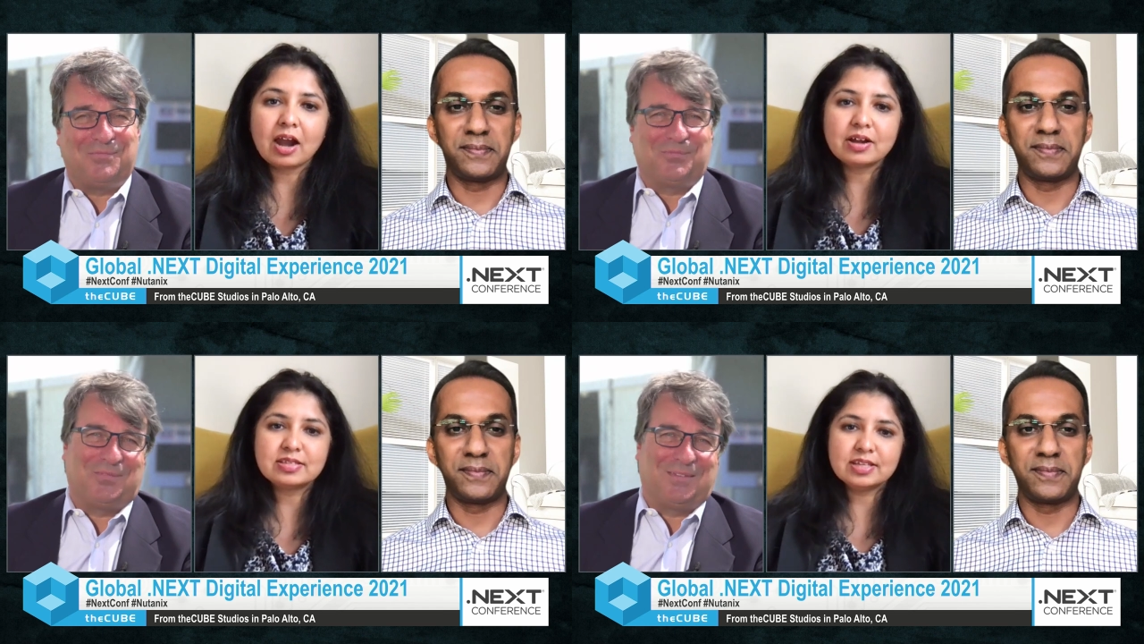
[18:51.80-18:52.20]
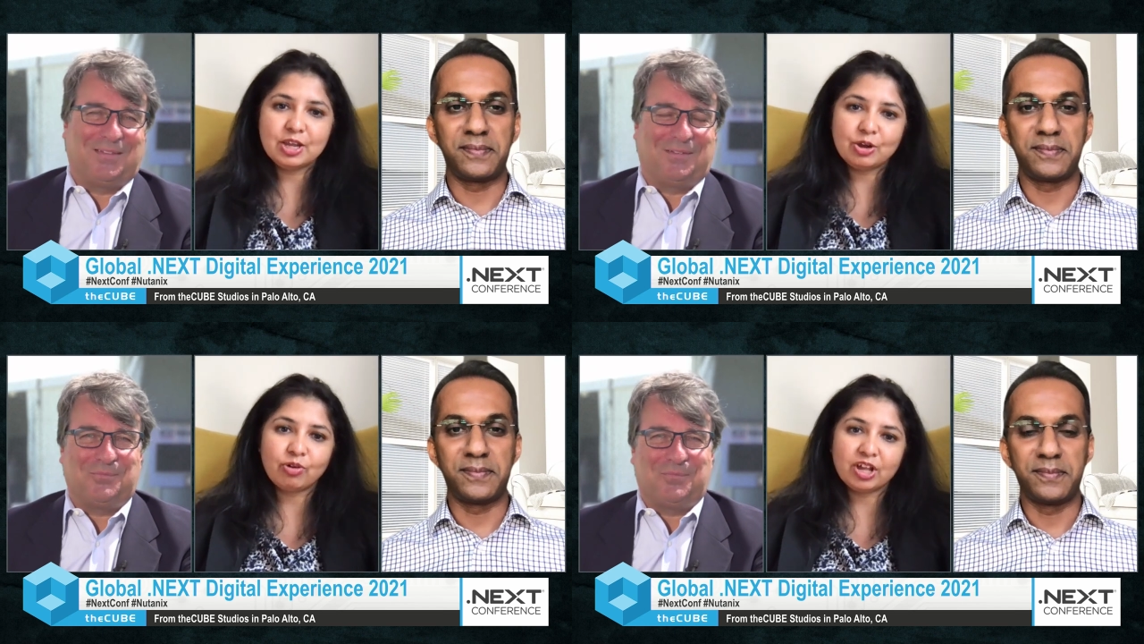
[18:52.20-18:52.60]
Speaker 1: our
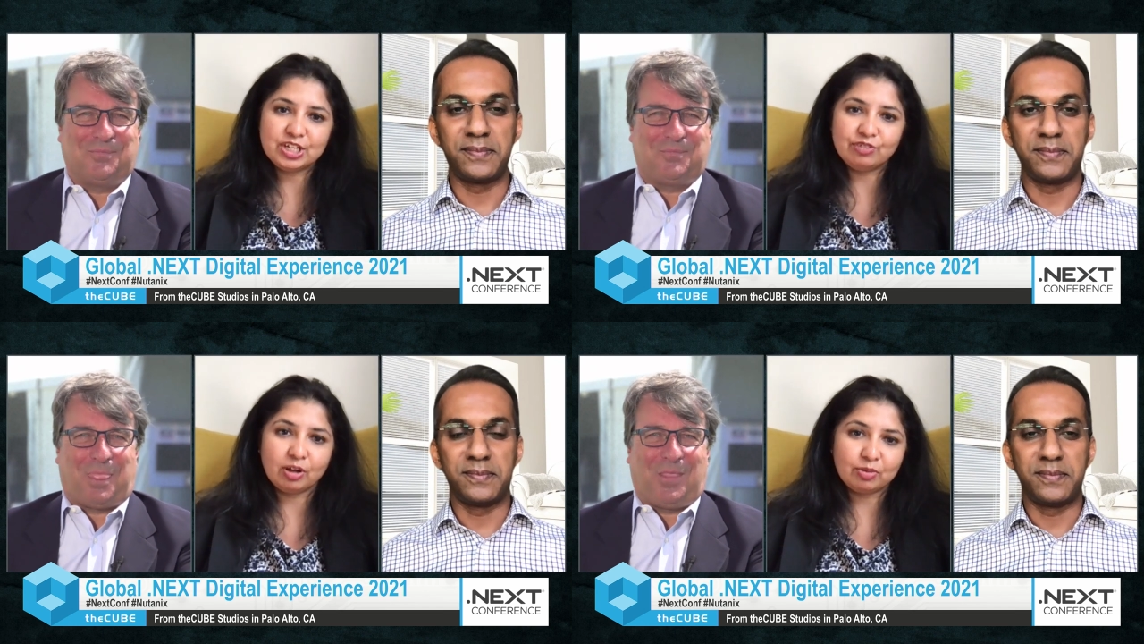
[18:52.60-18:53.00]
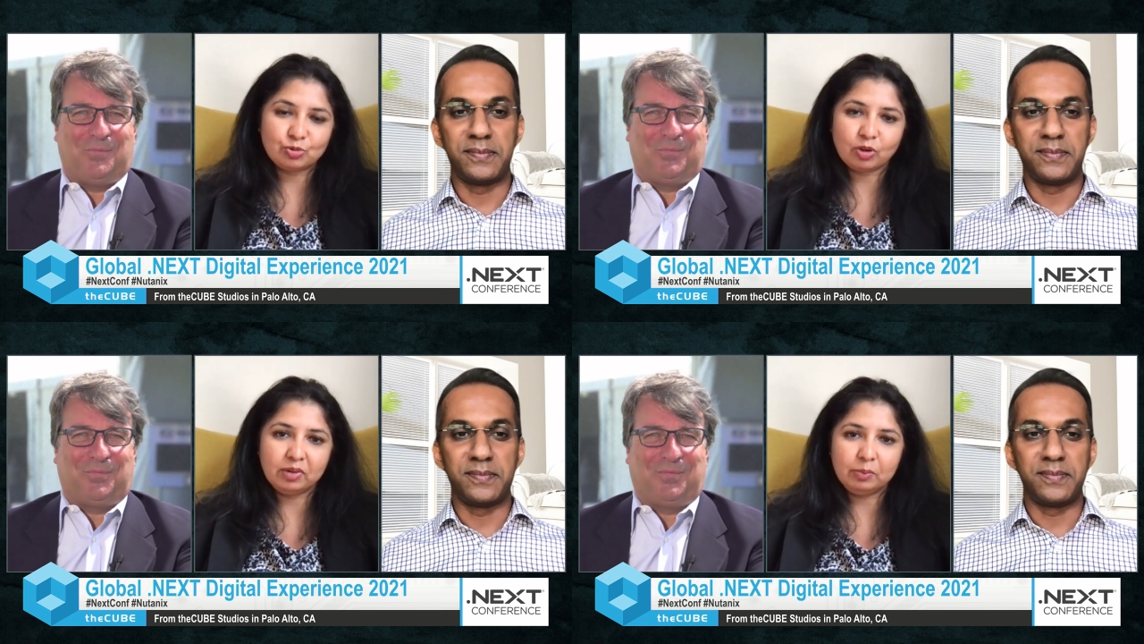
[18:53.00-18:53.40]
CEO, Rajiv
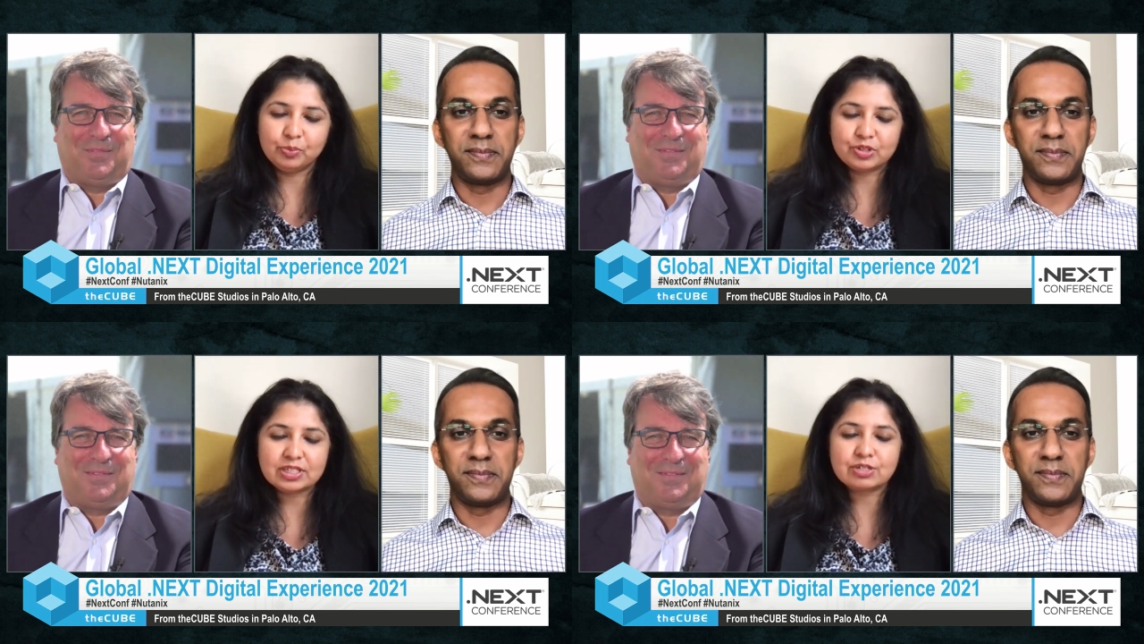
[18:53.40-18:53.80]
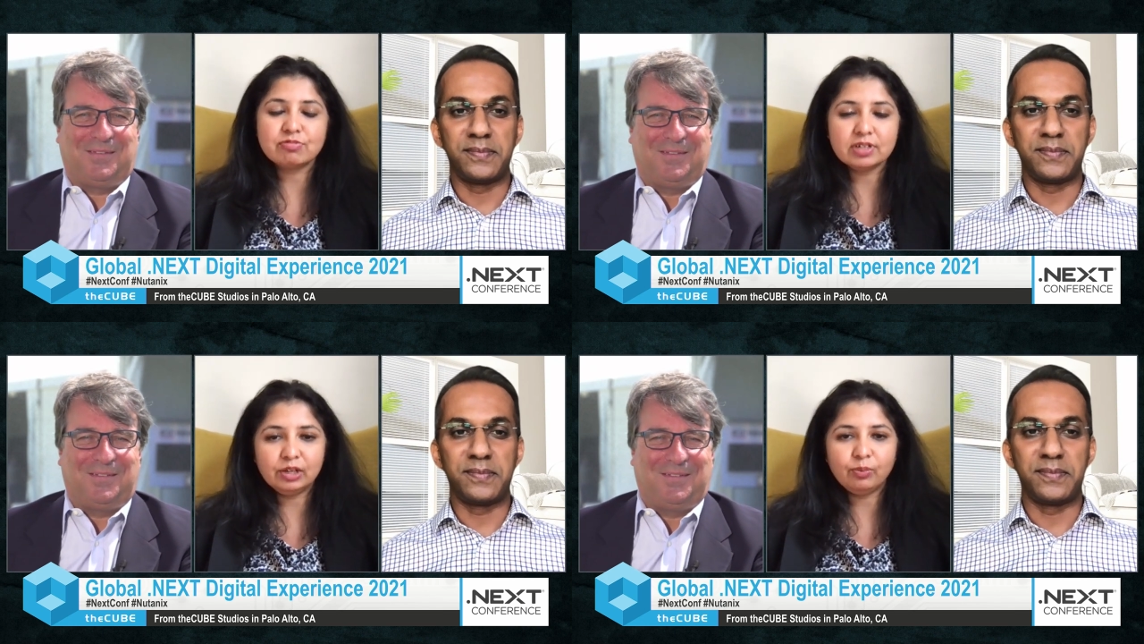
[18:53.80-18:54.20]
Ramaswamy, puts
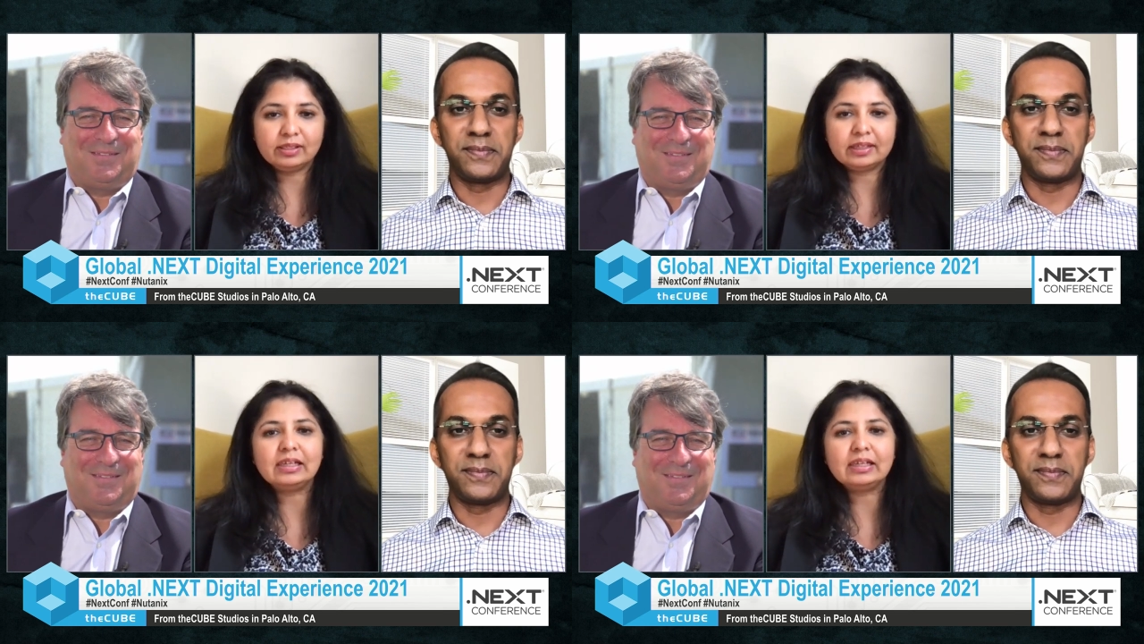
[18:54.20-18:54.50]
it really well.